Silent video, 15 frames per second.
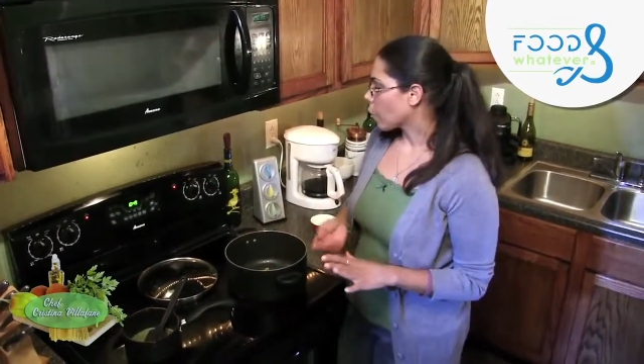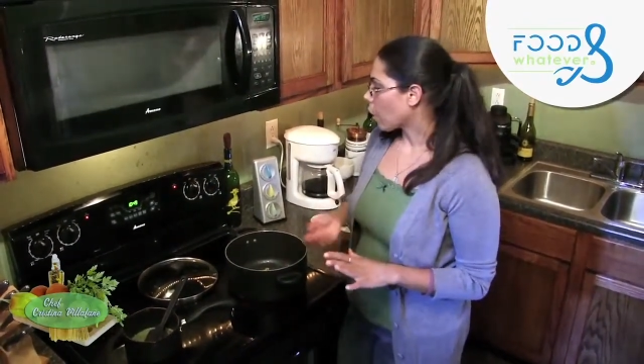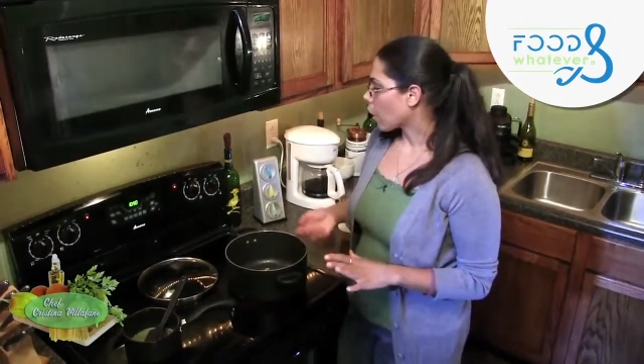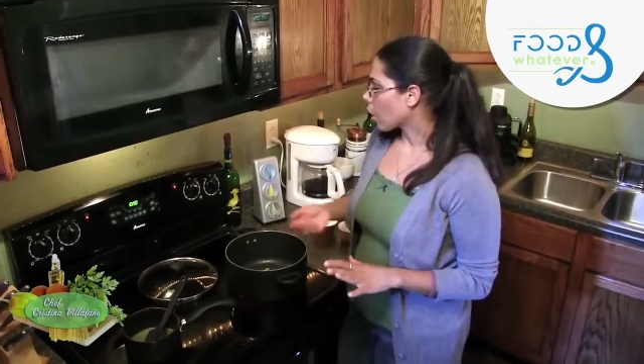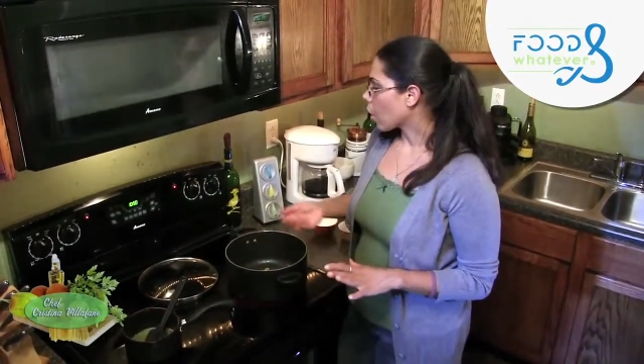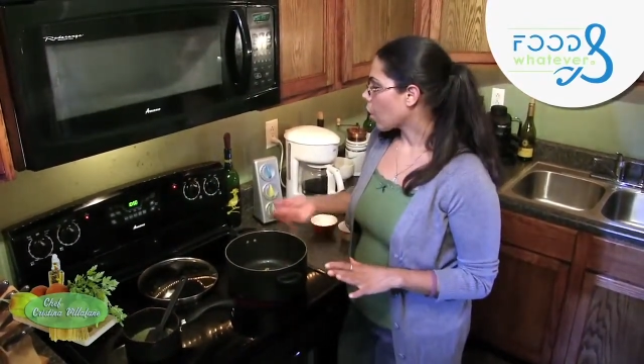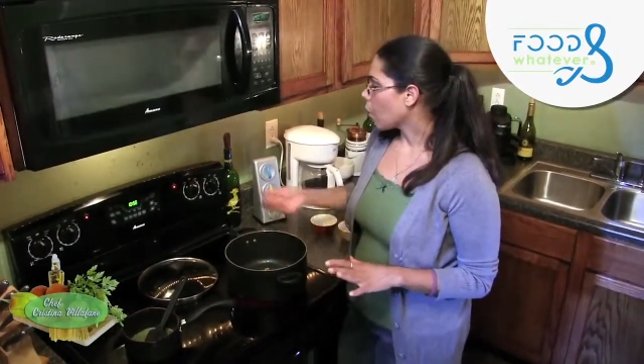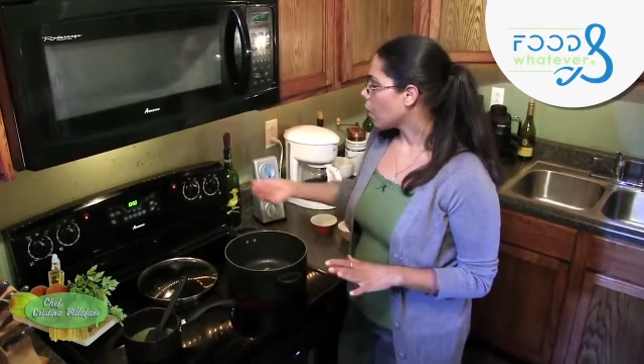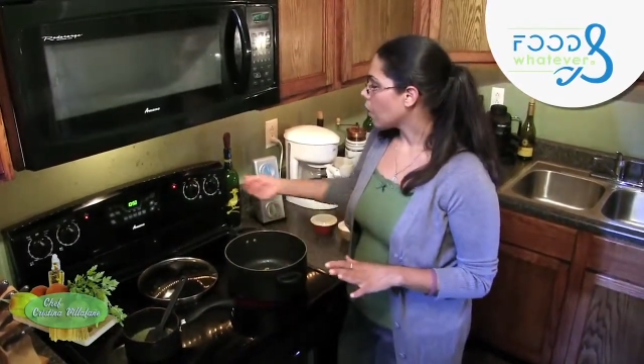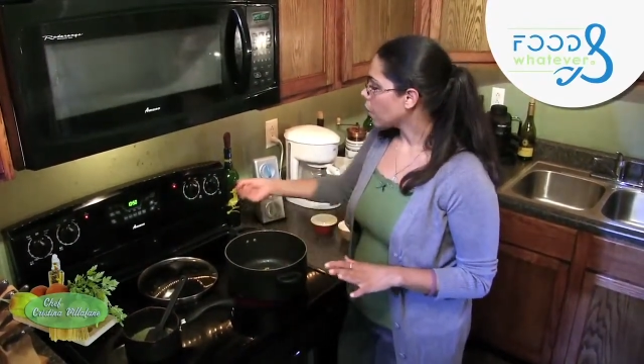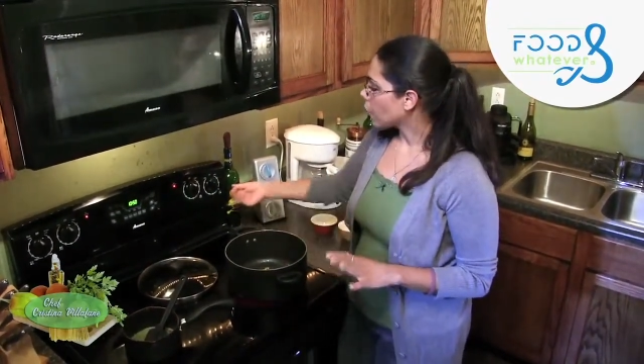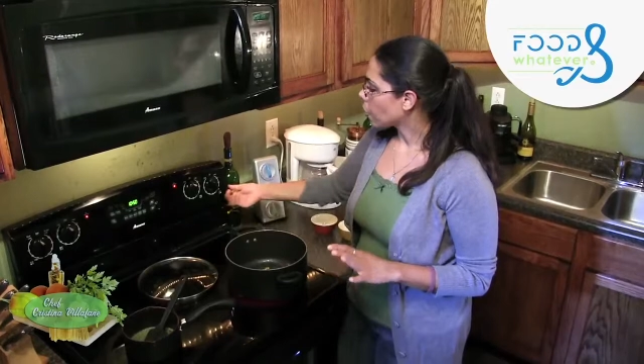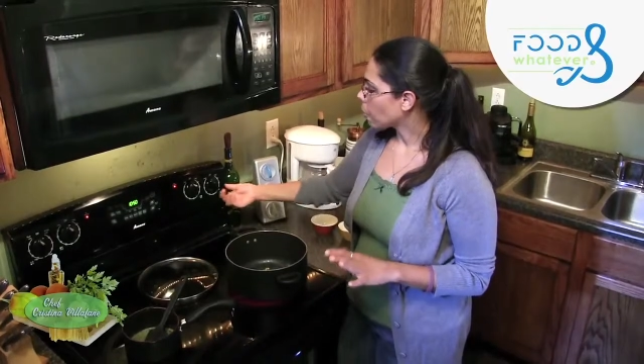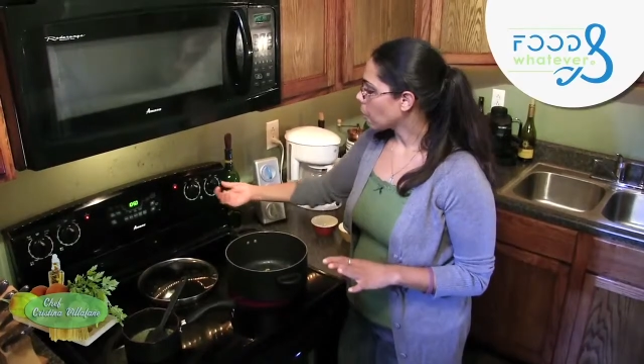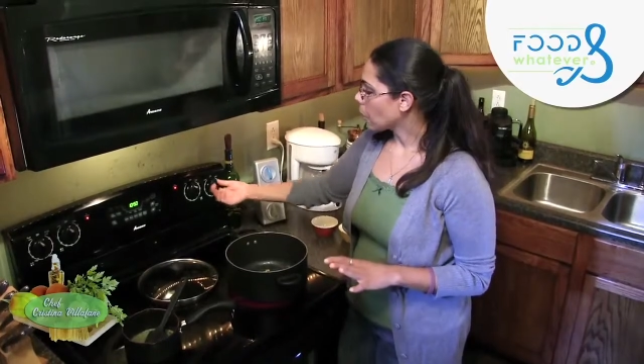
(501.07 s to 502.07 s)
want to go
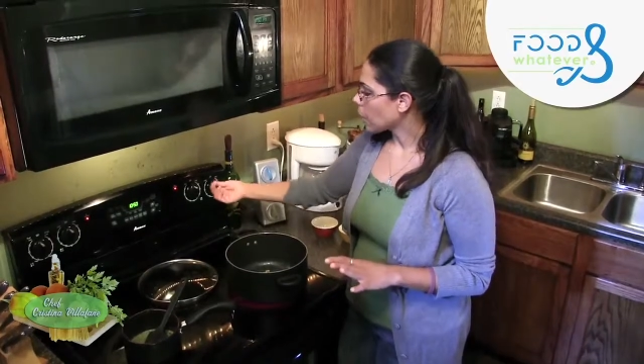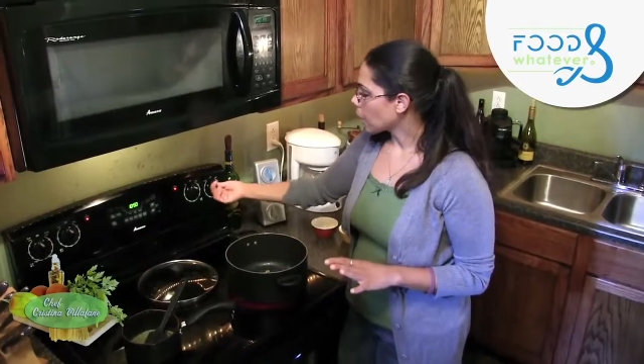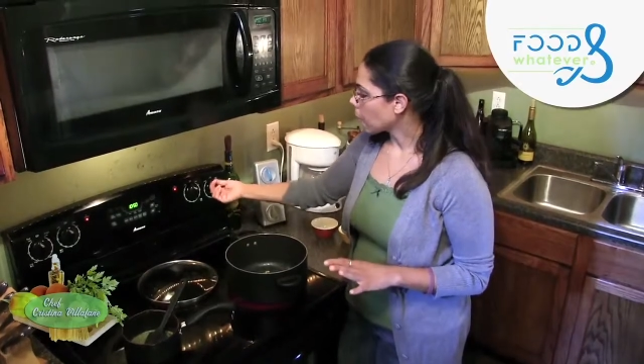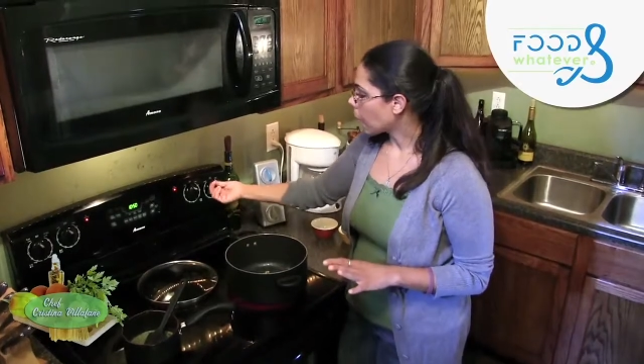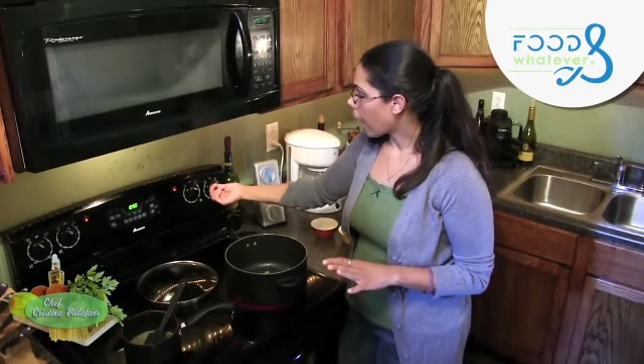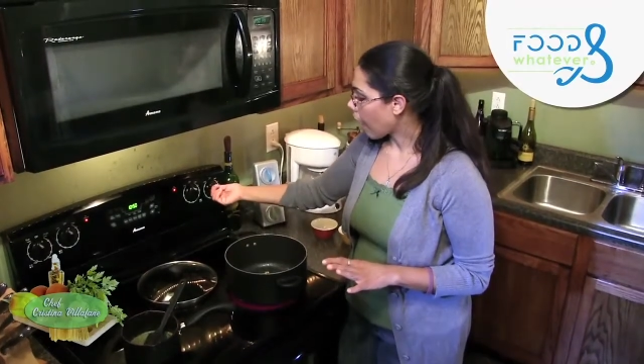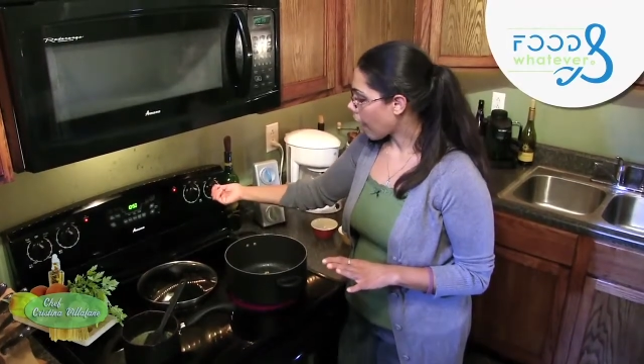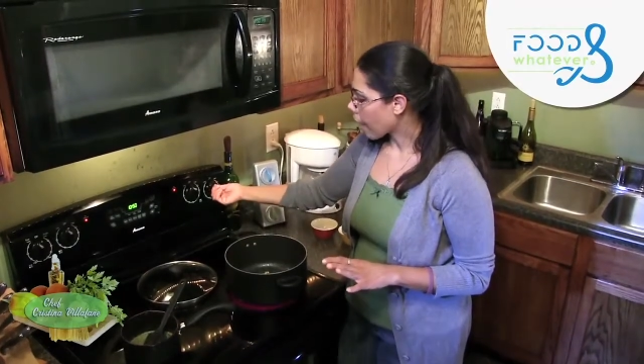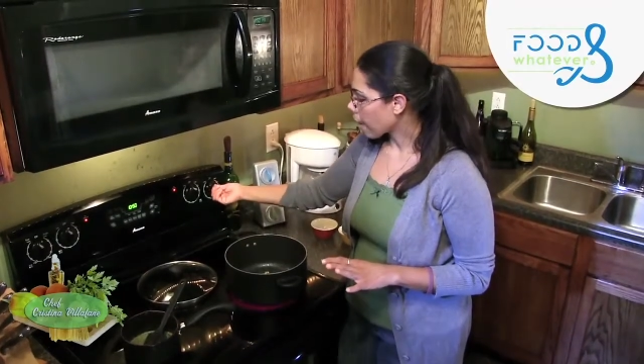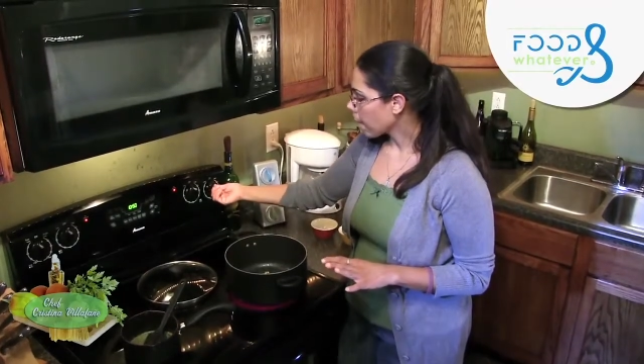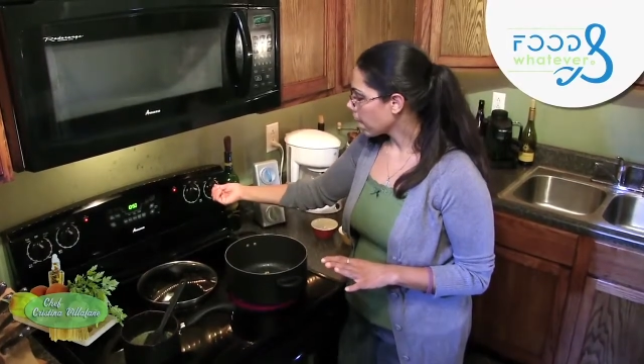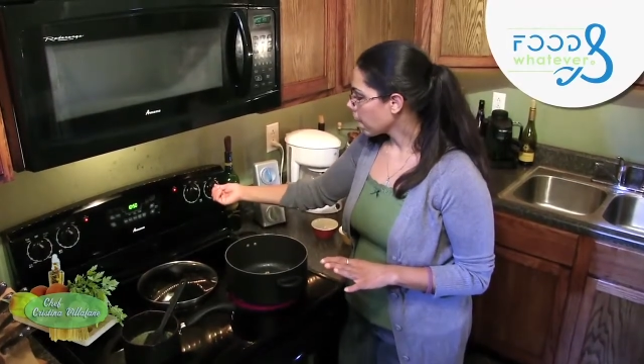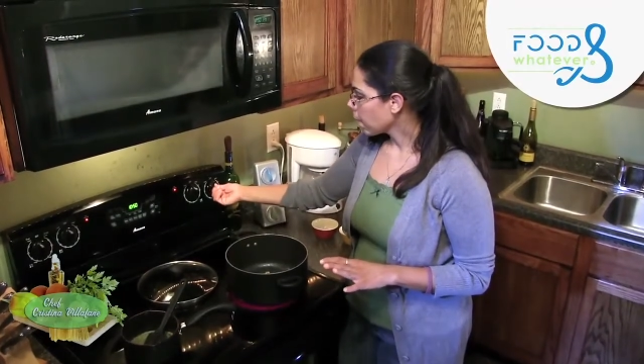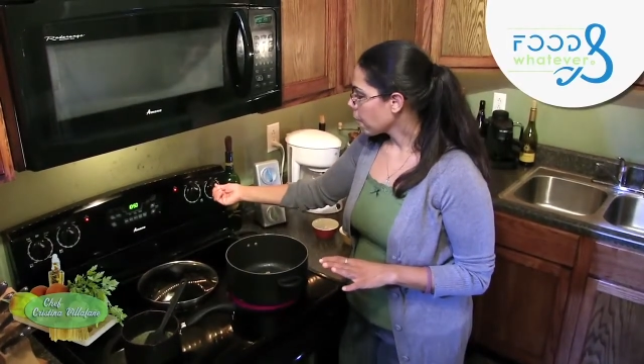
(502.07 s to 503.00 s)
is medium high.